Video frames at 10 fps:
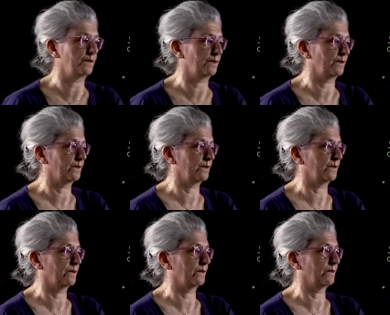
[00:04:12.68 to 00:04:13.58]

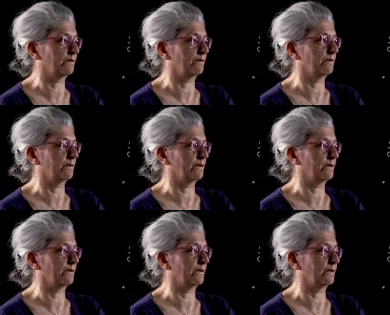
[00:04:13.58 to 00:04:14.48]

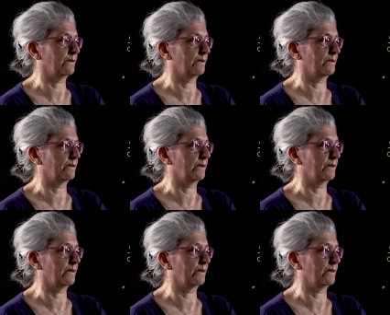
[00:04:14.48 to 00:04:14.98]
Nobody speaks.